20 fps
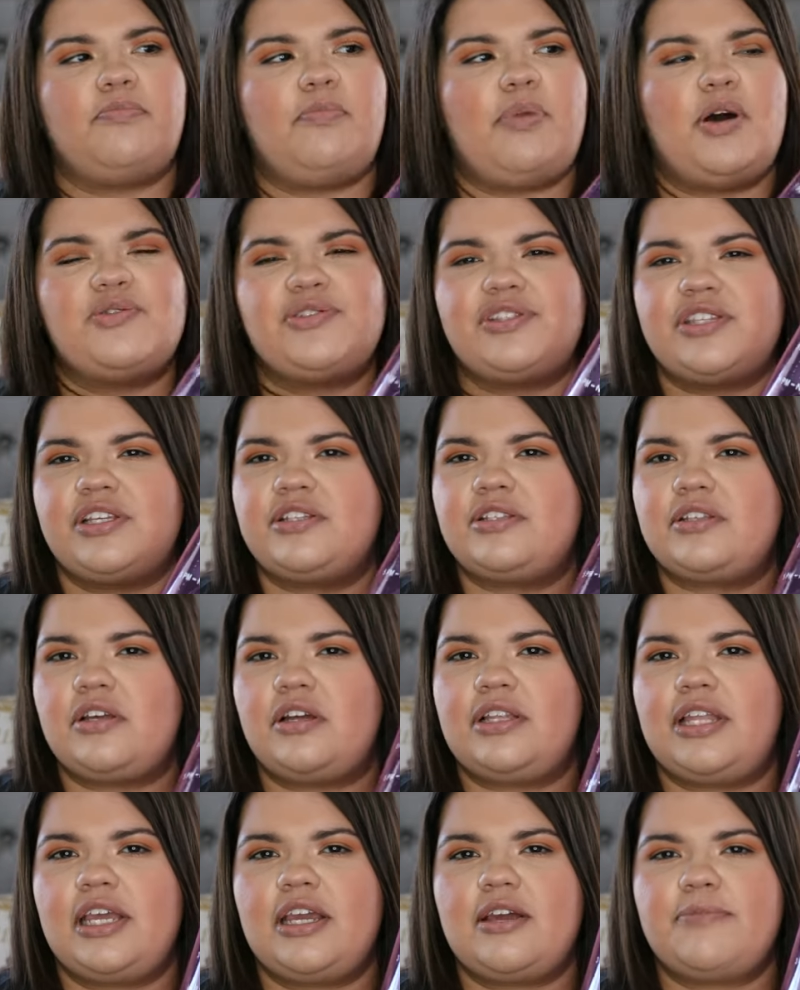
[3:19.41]
post this
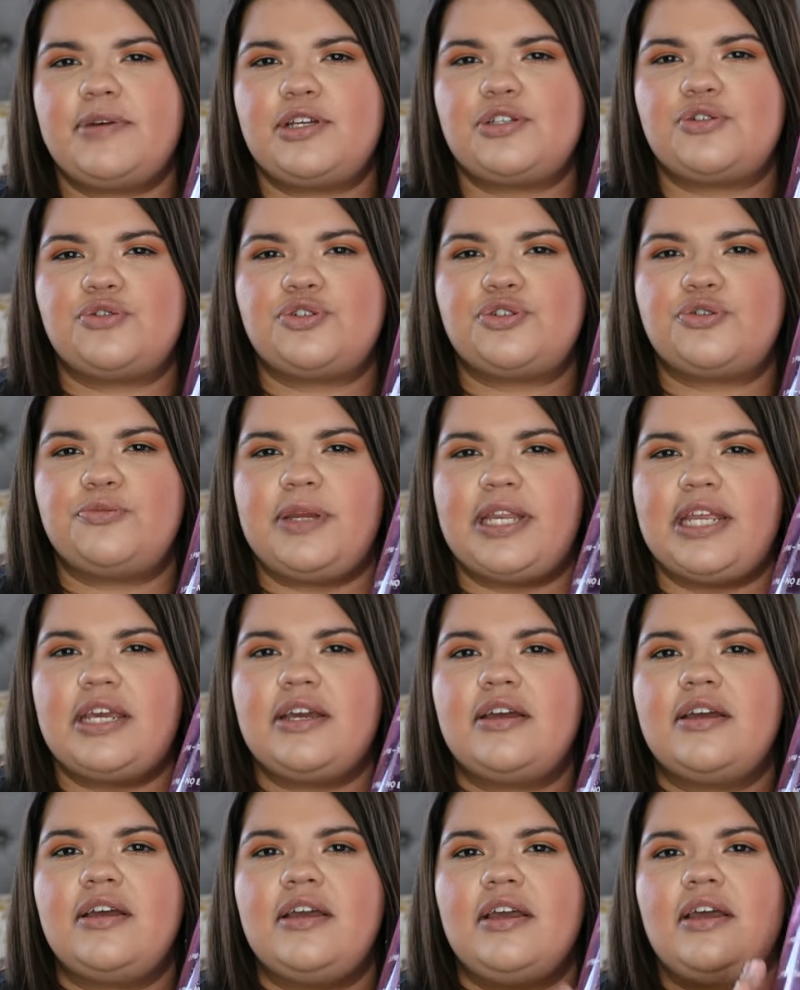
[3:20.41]
on like my social
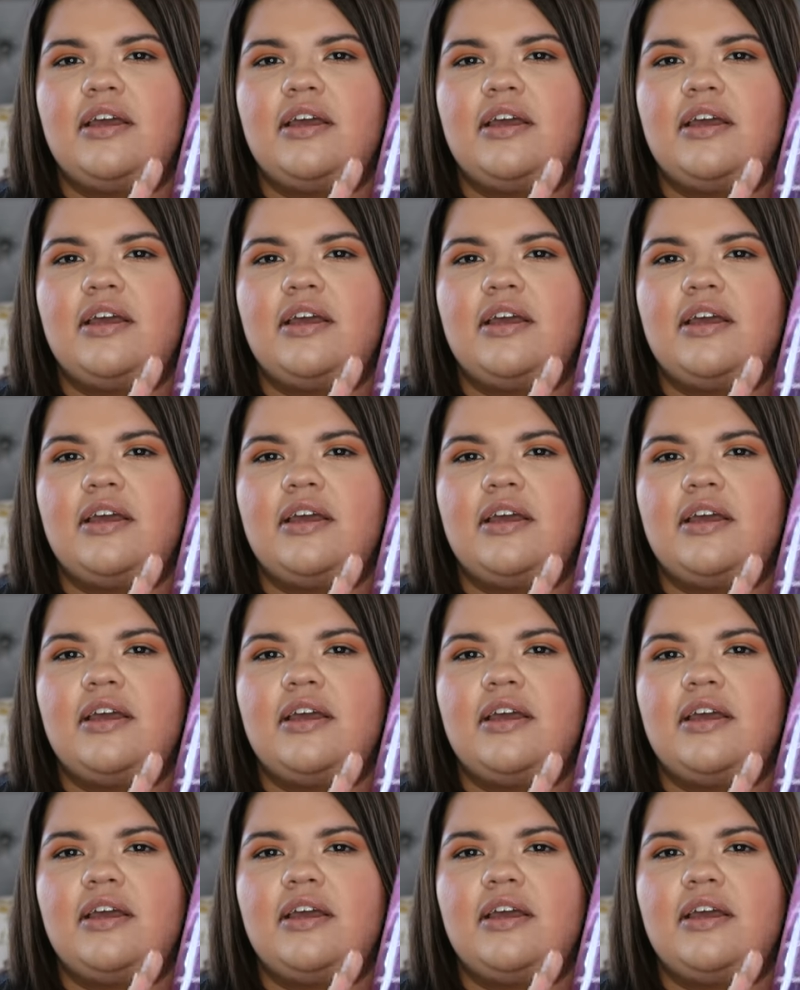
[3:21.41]
media.